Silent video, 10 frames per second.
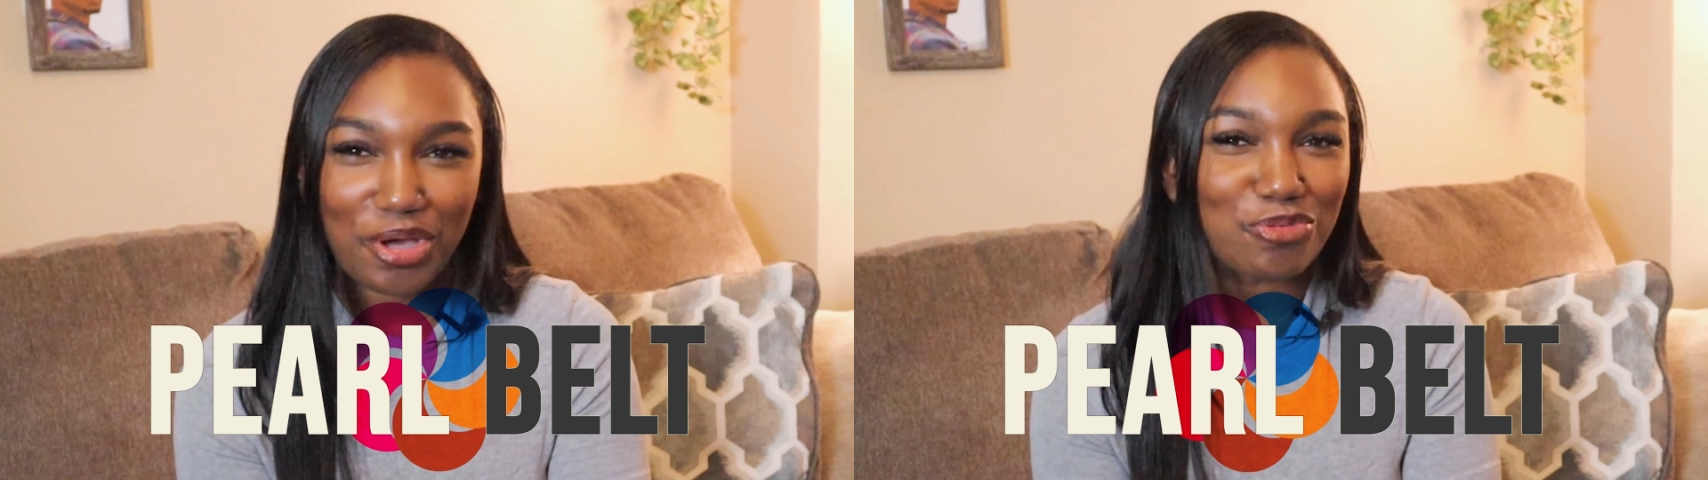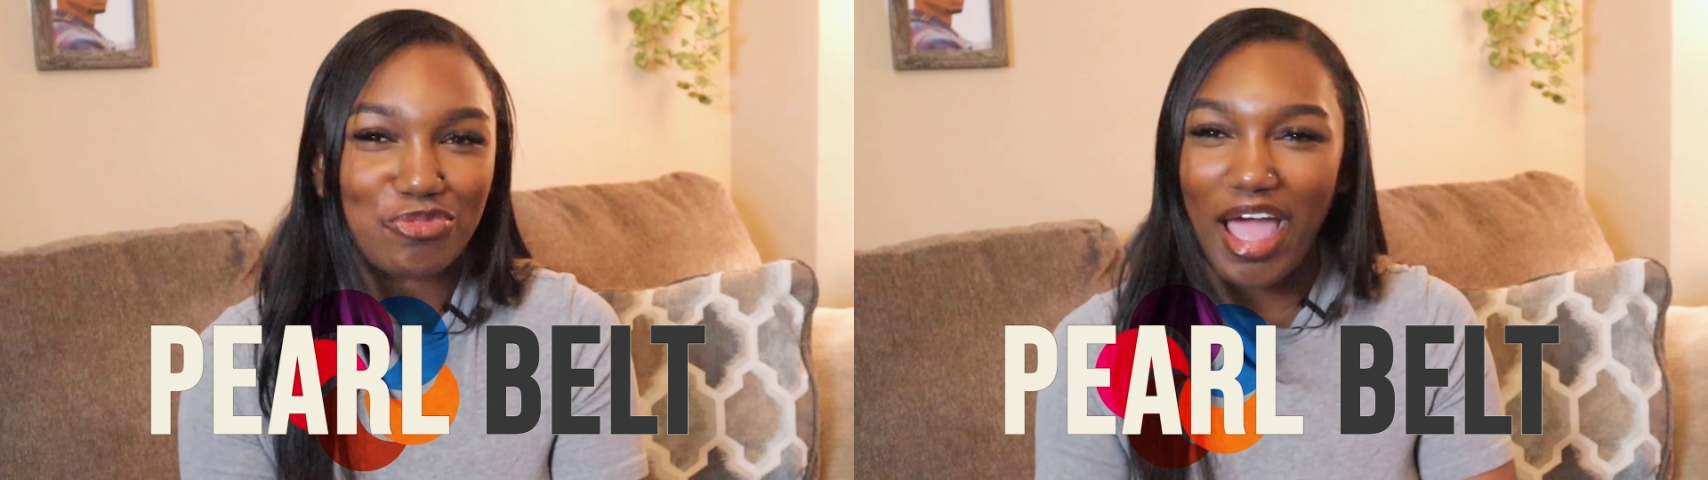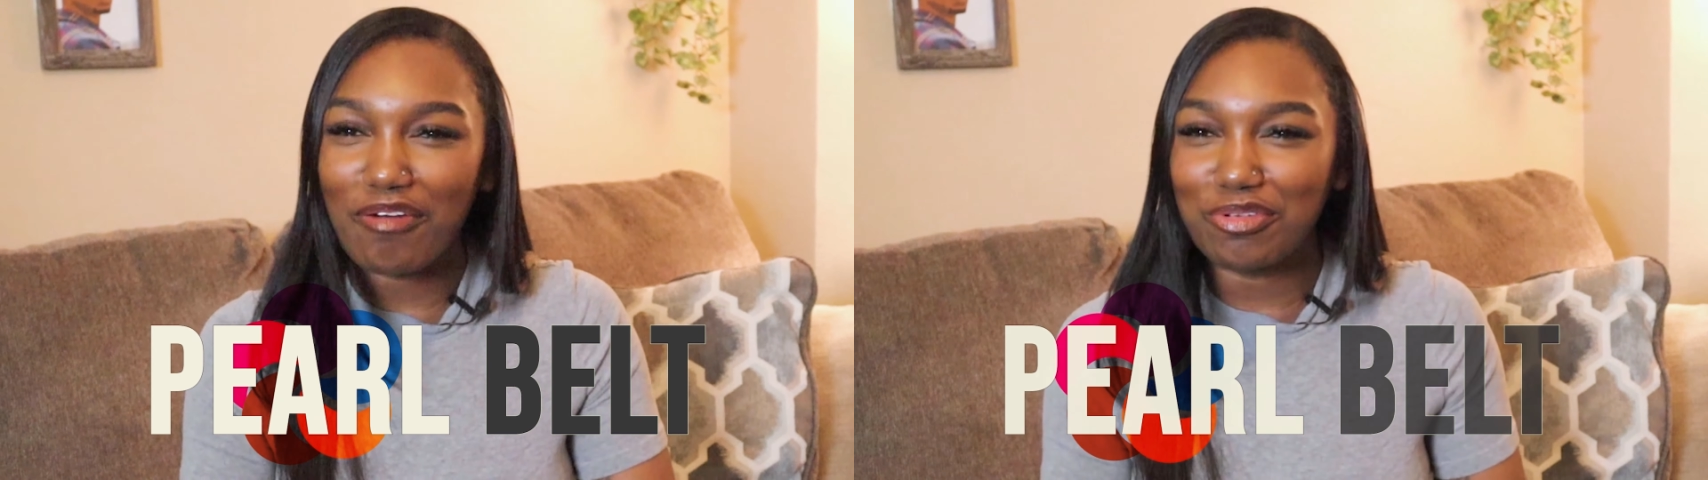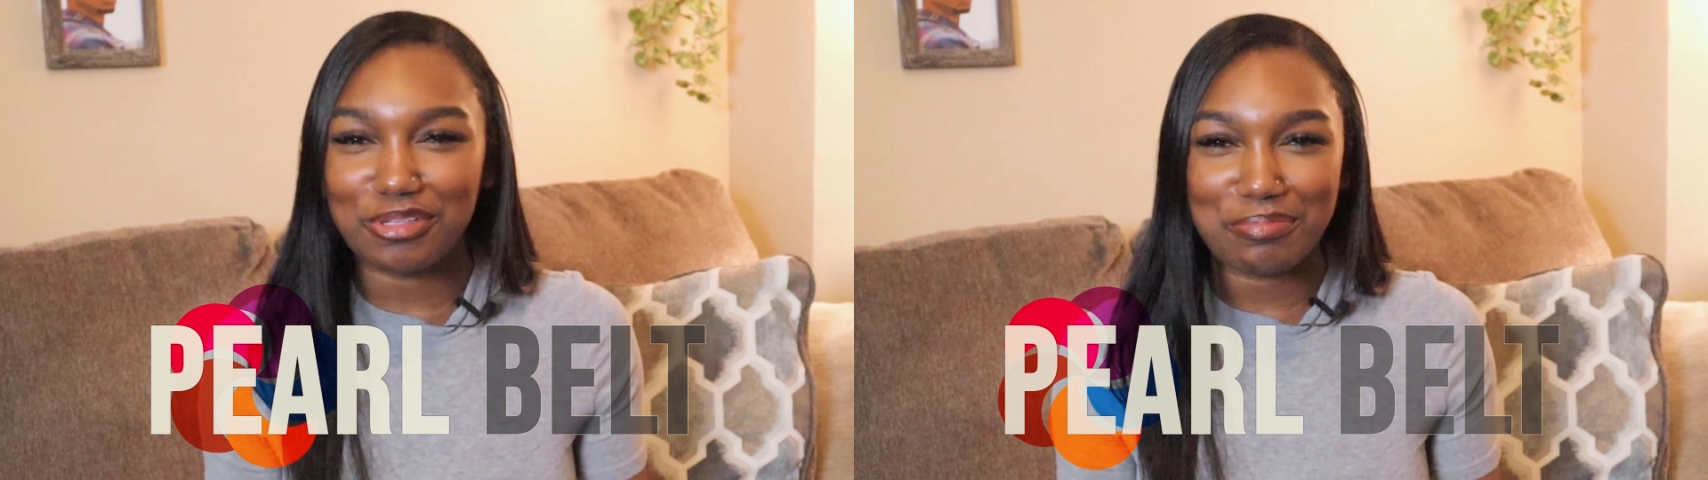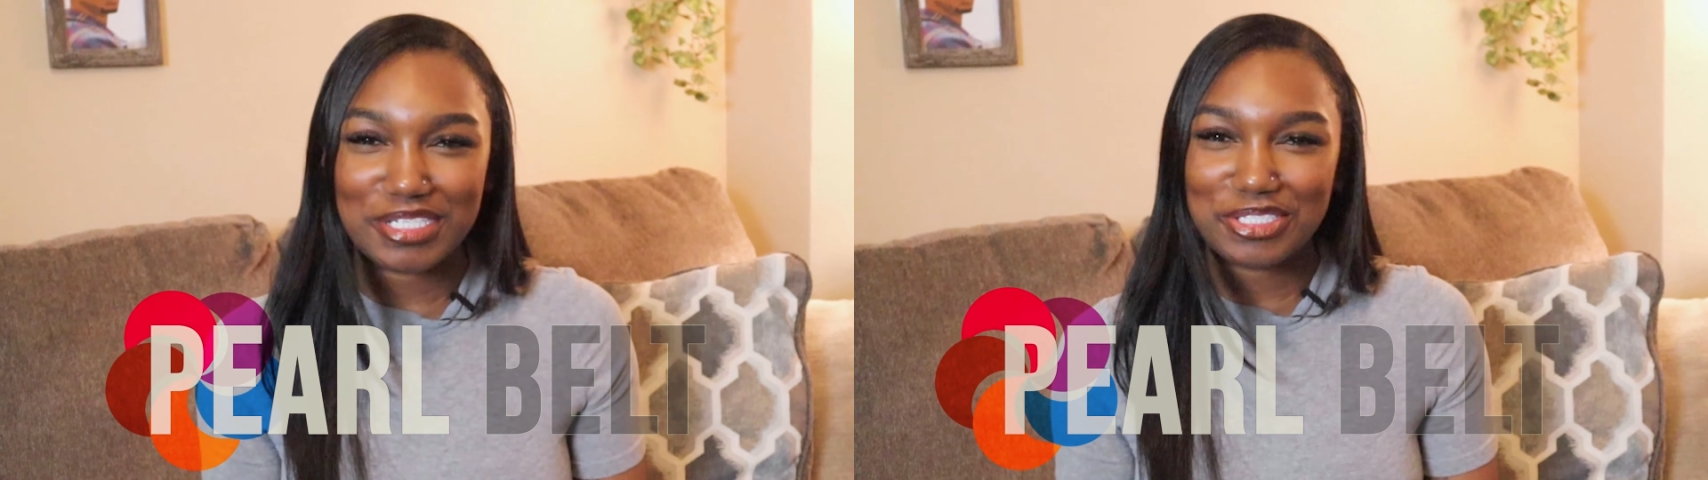Unravel
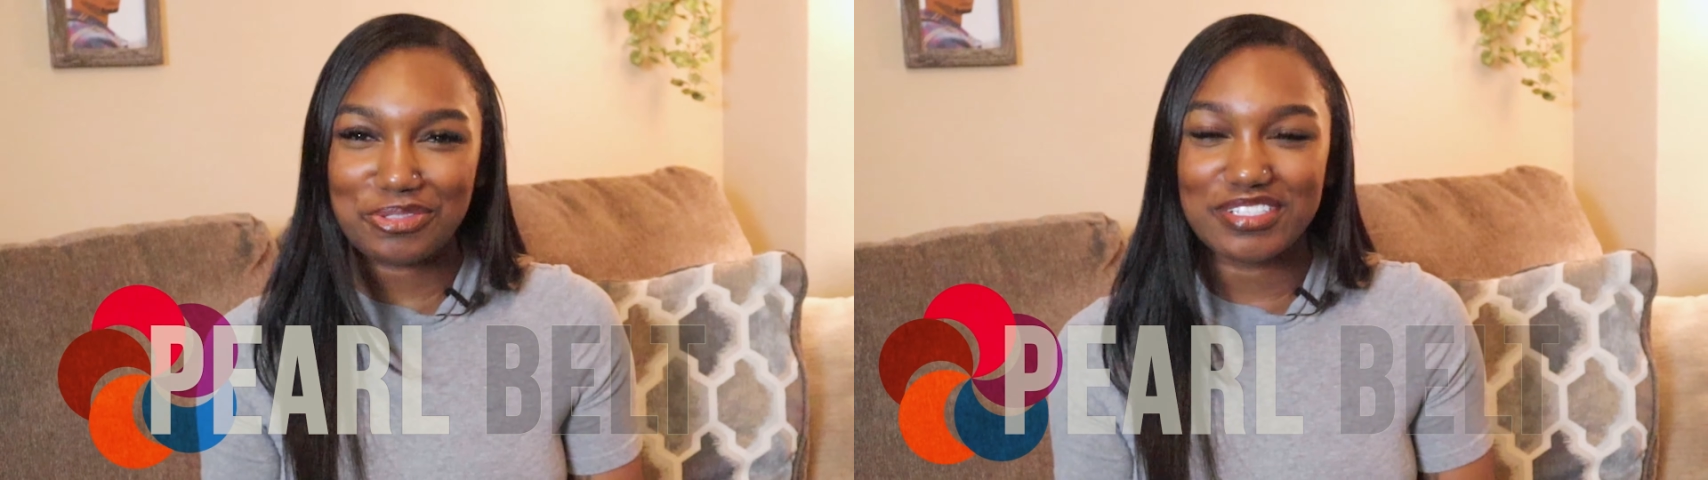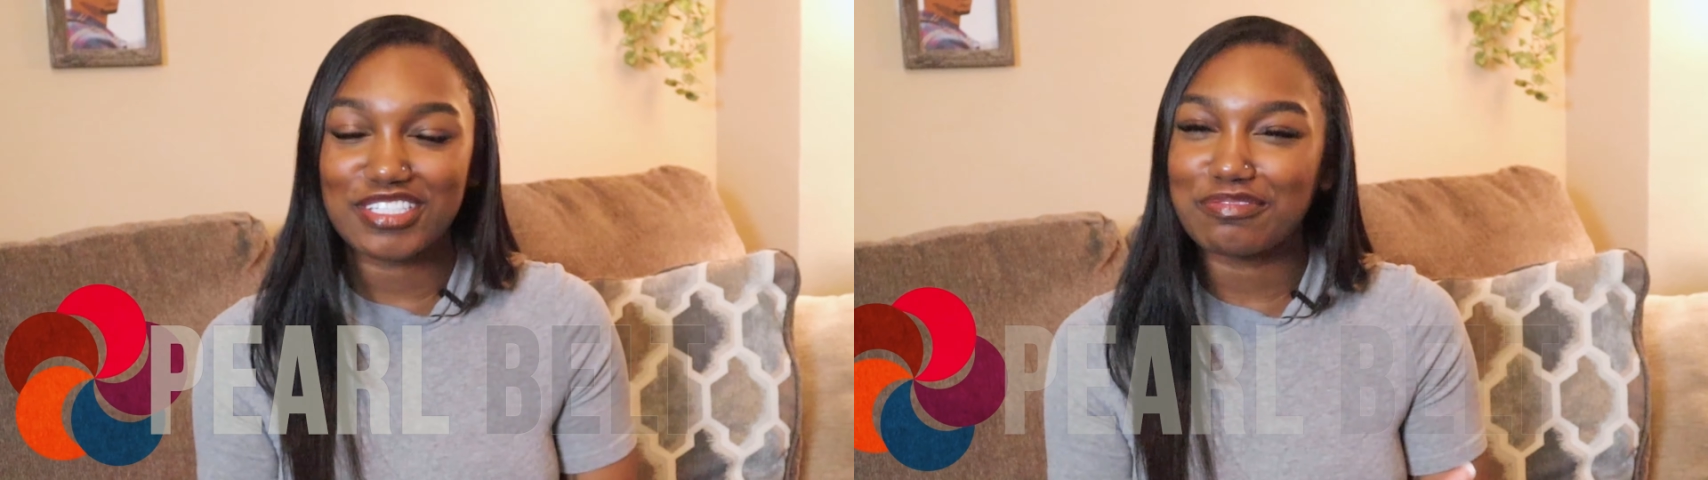the mysteries